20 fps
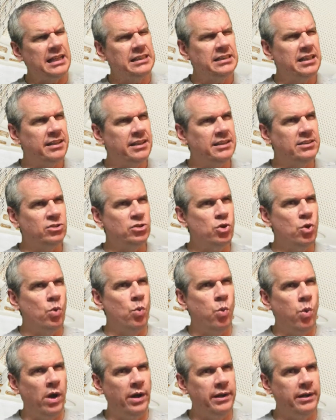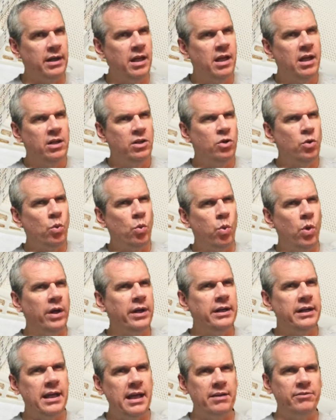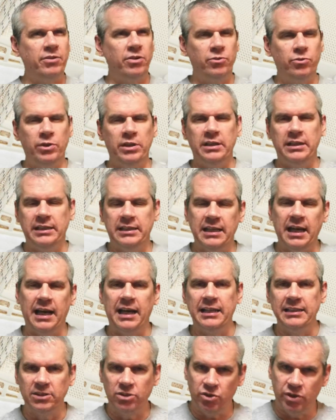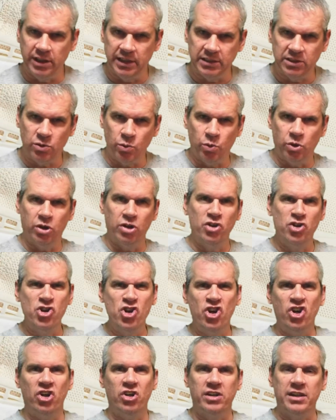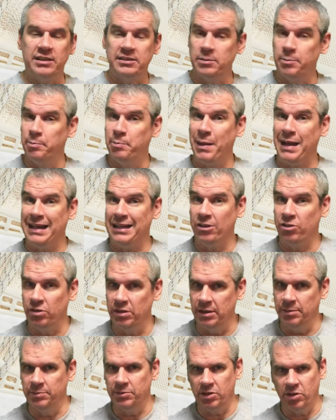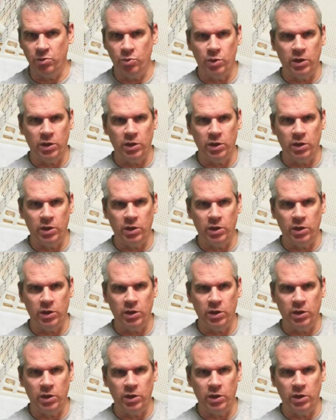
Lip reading: Actually, I think it's no one ever really dies creates the word N.E.R.D. That's a backronym, so you're